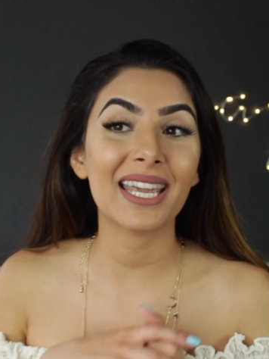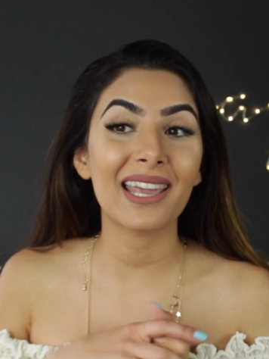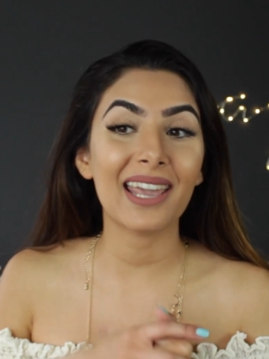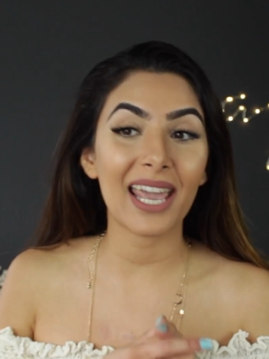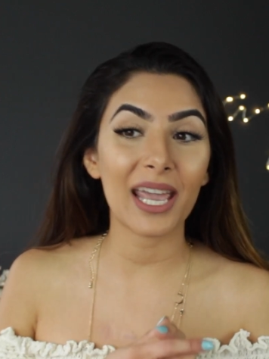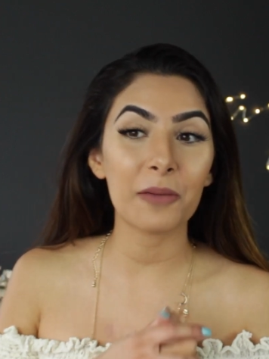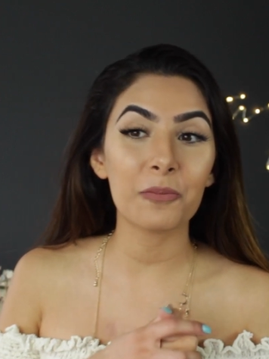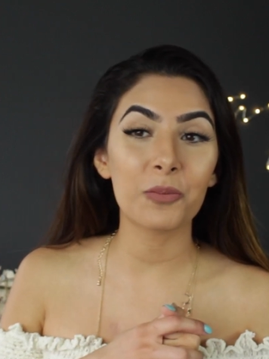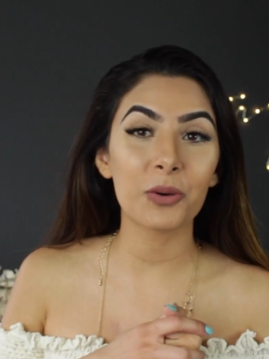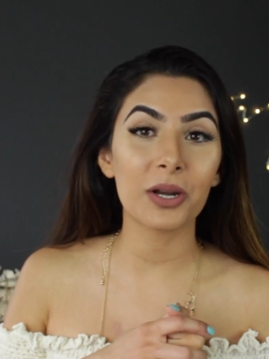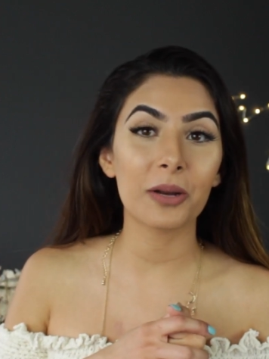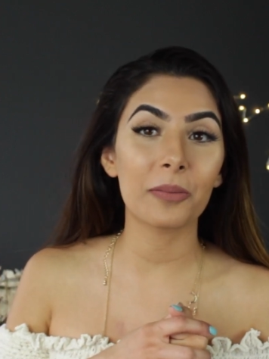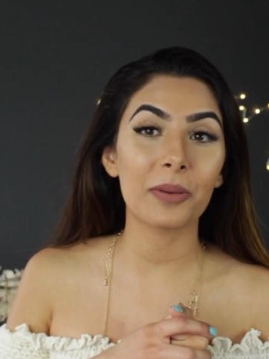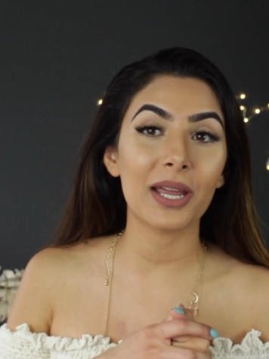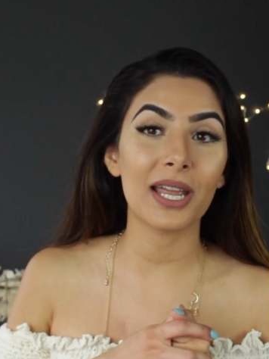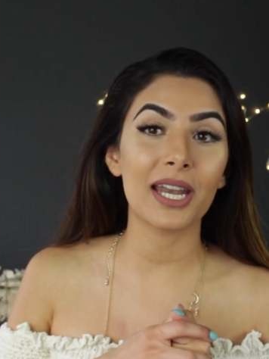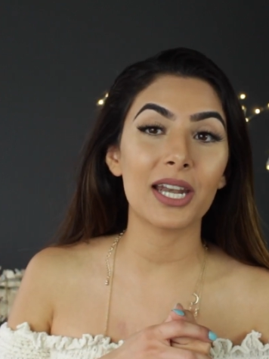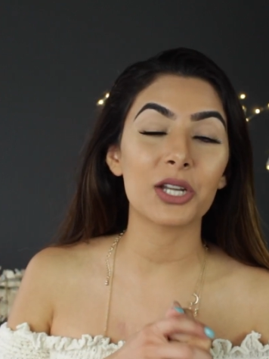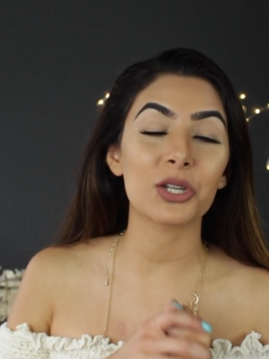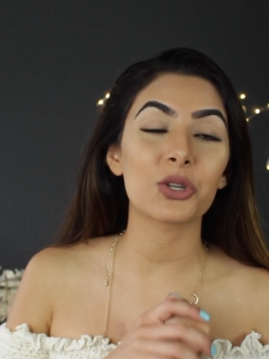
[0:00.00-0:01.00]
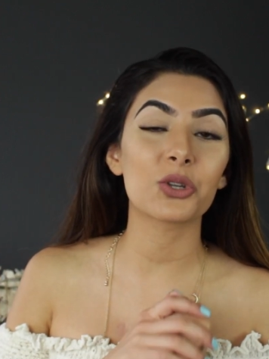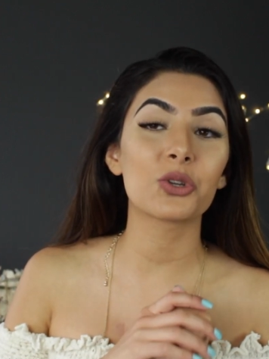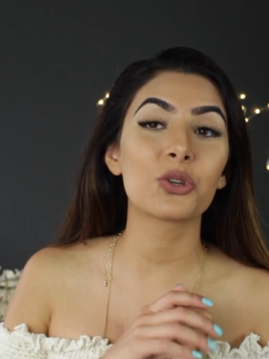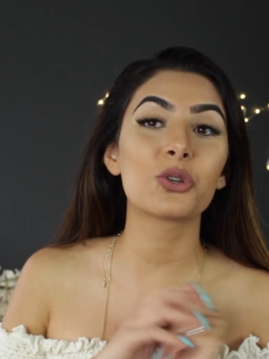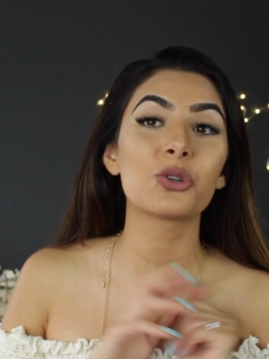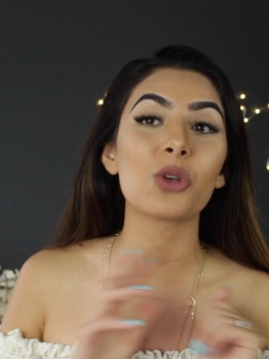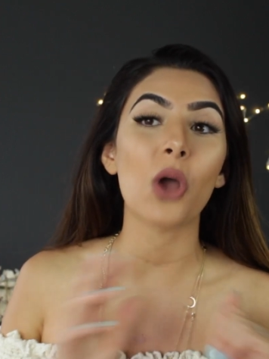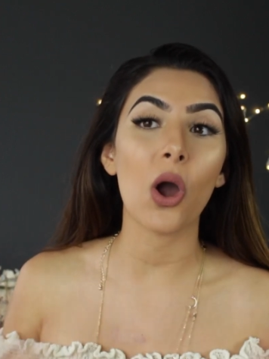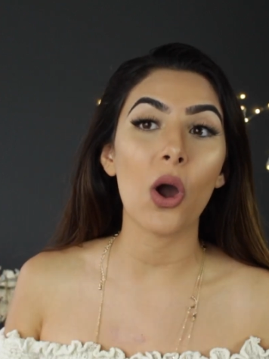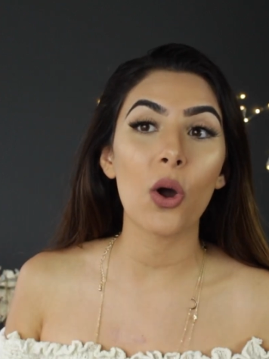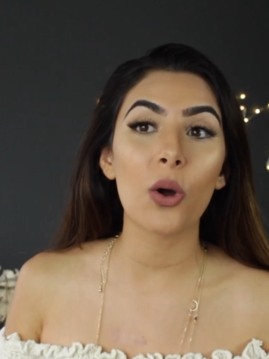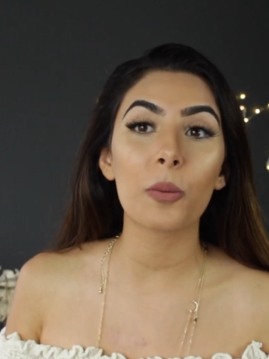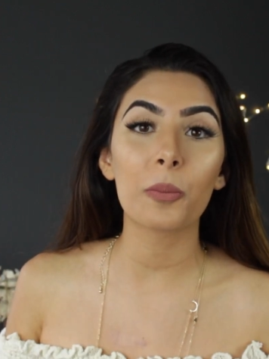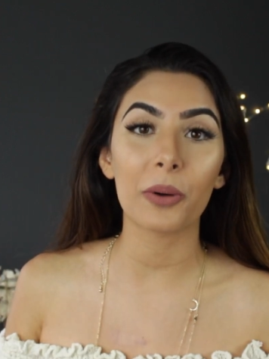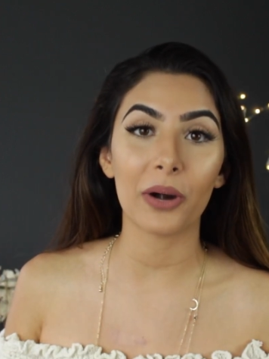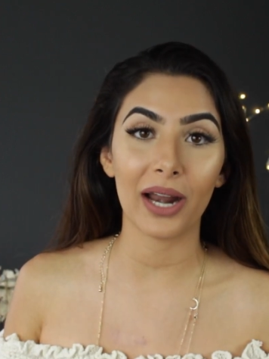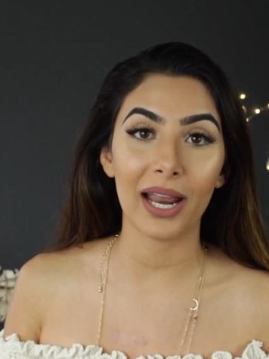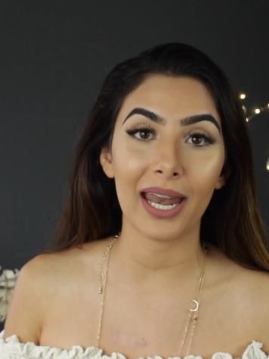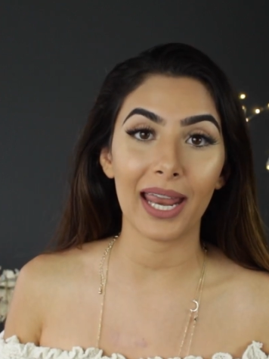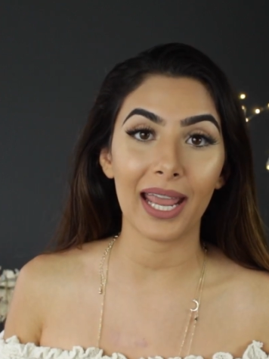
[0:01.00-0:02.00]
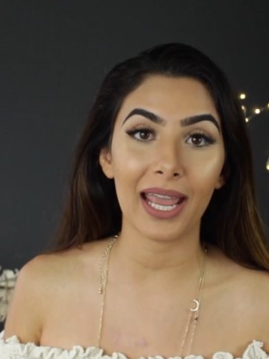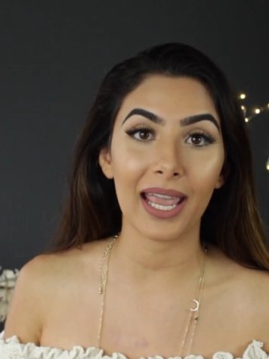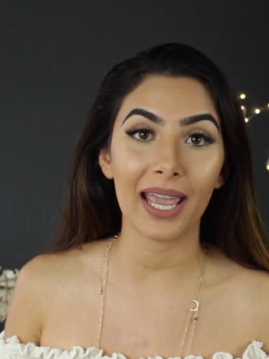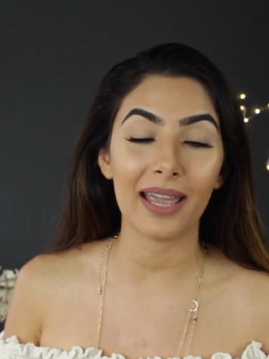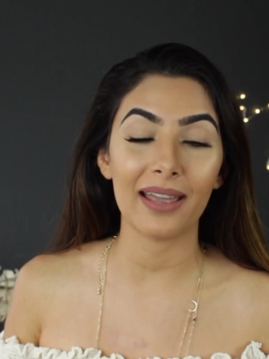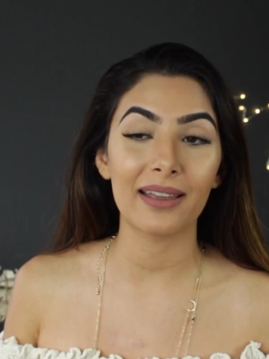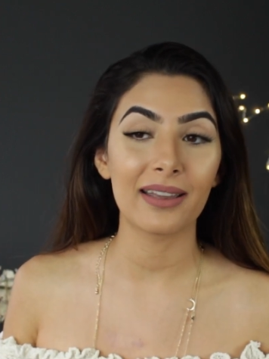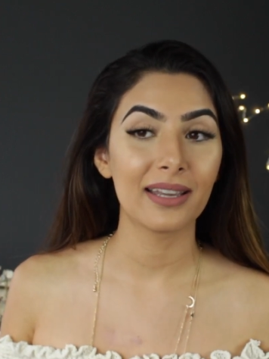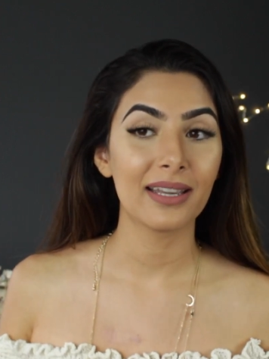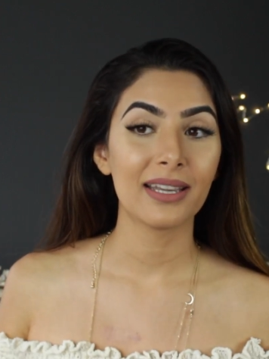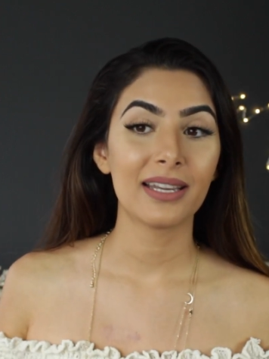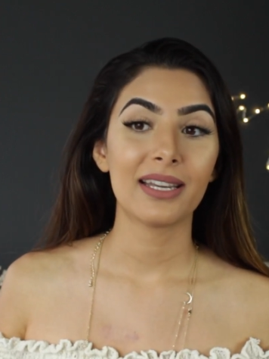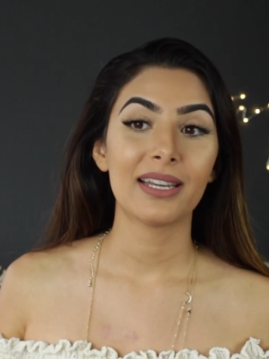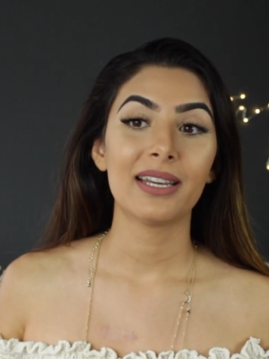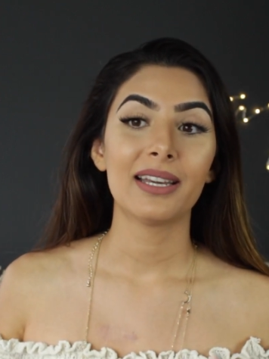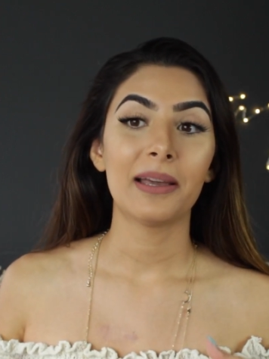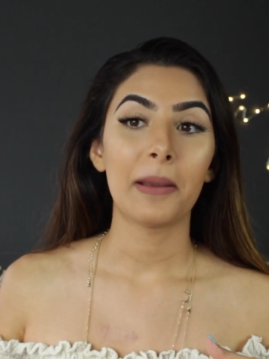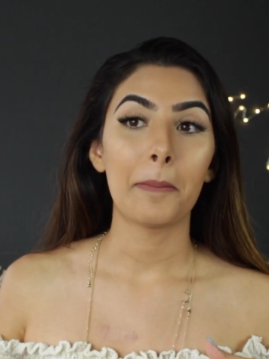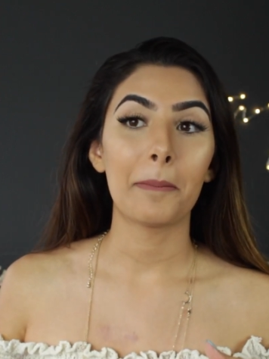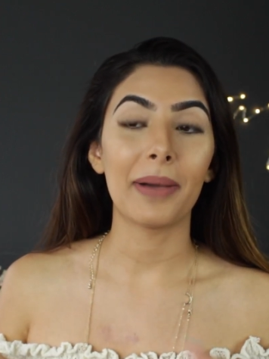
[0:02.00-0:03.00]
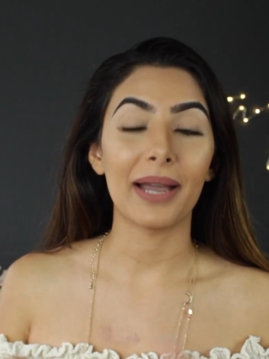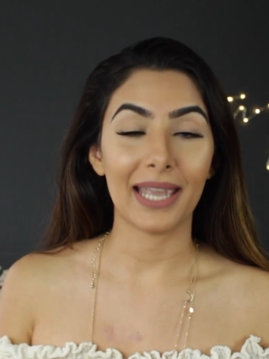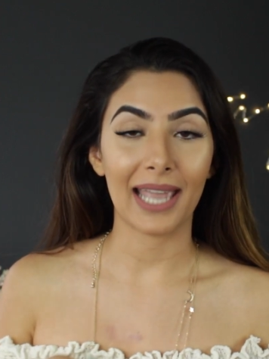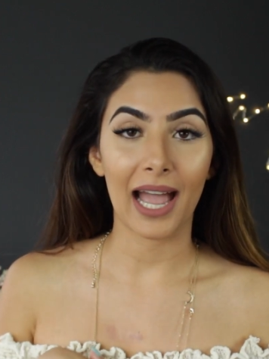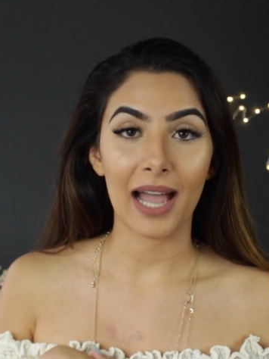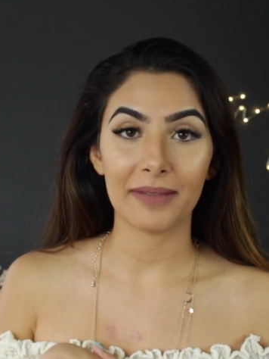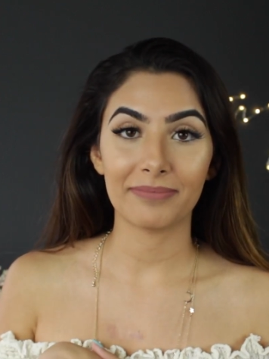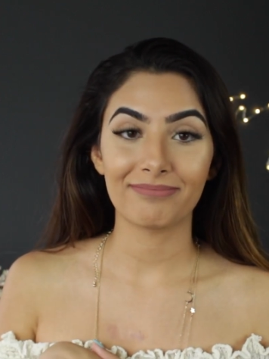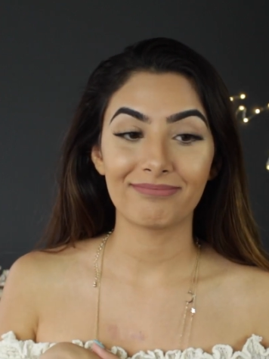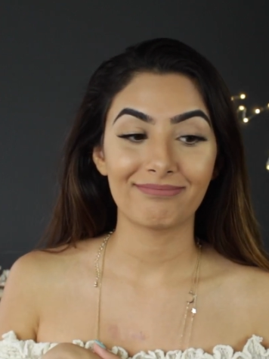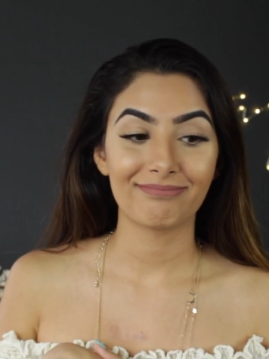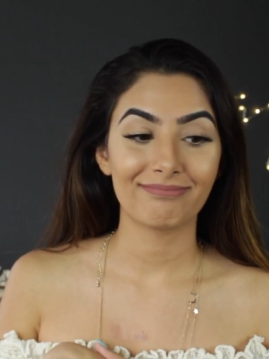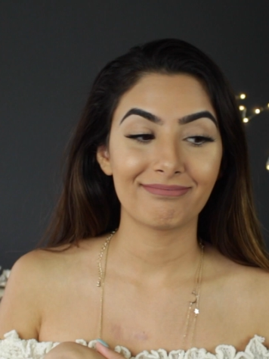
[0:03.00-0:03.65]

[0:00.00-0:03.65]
cape would have been so pretty. But yeah,